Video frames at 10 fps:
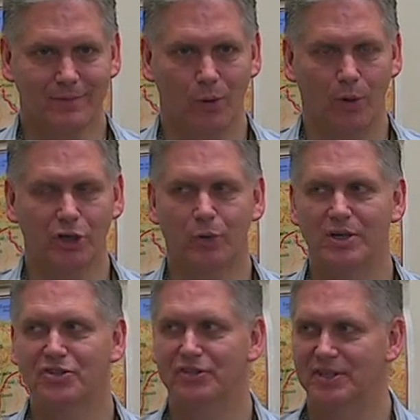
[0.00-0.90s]
What a
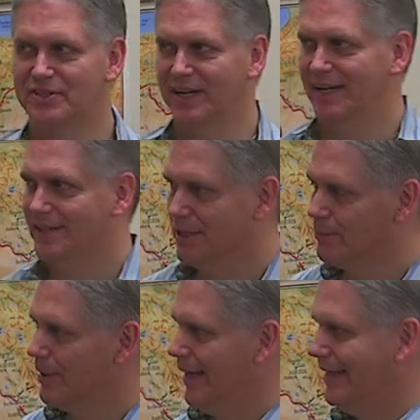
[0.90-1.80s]
coincidence that
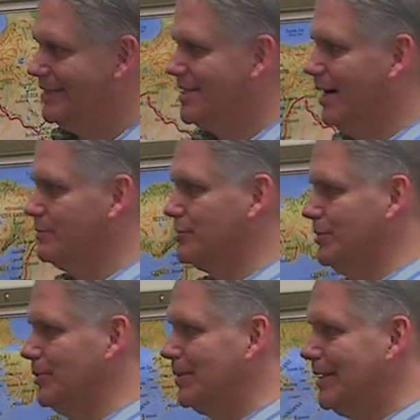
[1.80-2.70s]
number 8 times
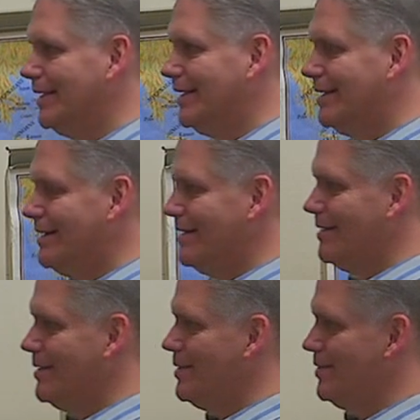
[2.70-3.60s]
2.
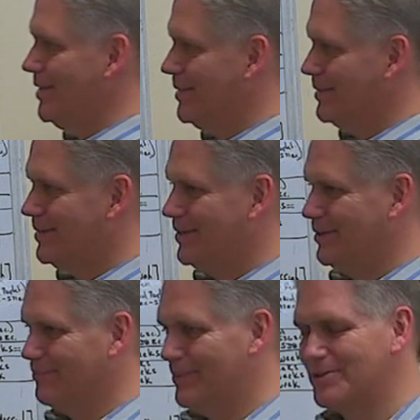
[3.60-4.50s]

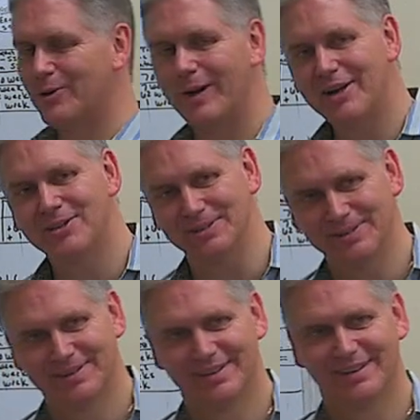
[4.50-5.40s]
The resurrection
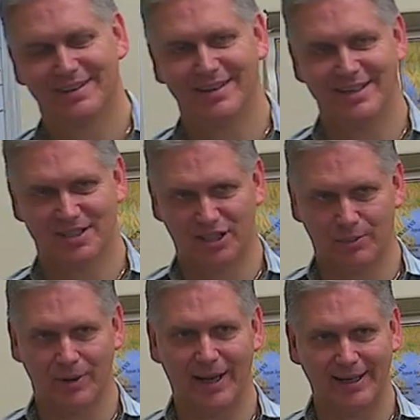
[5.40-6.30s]
is
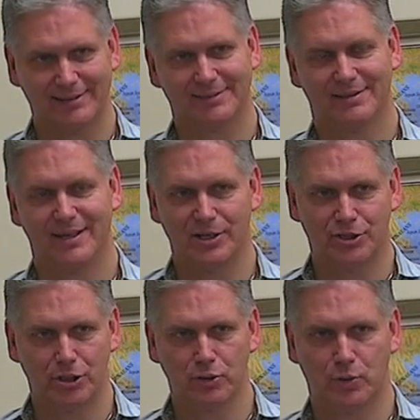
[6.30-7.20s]
number 8. And
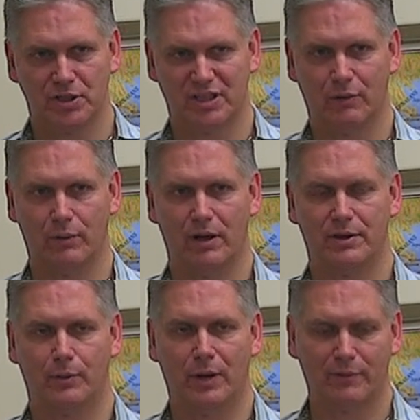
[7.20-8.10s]
2 is the
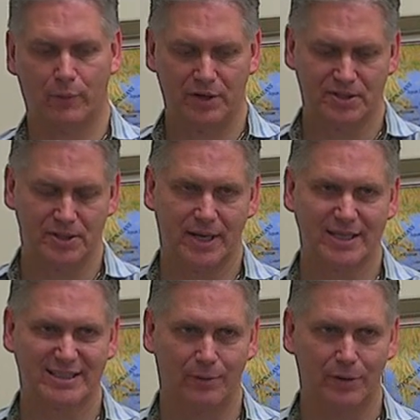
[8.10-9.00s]
number of witness and
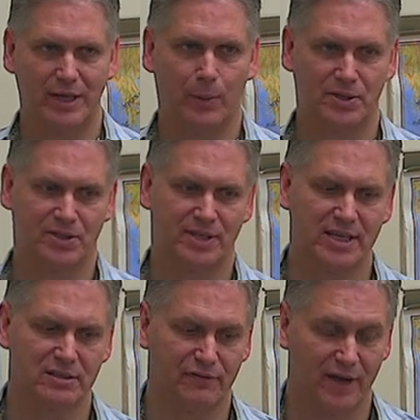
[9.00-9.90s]
testimony. He witnesses and
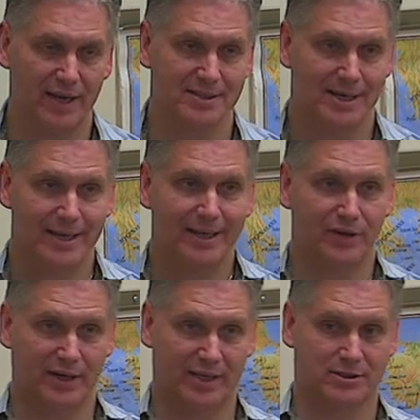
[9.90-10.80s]
testifies
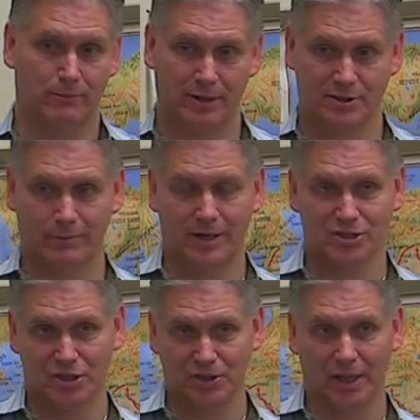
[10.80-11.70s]
that he is the
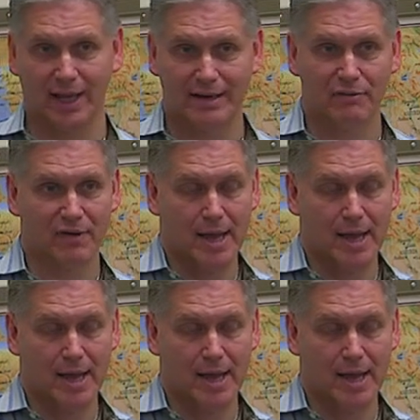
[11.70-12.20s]
resurrection and the life.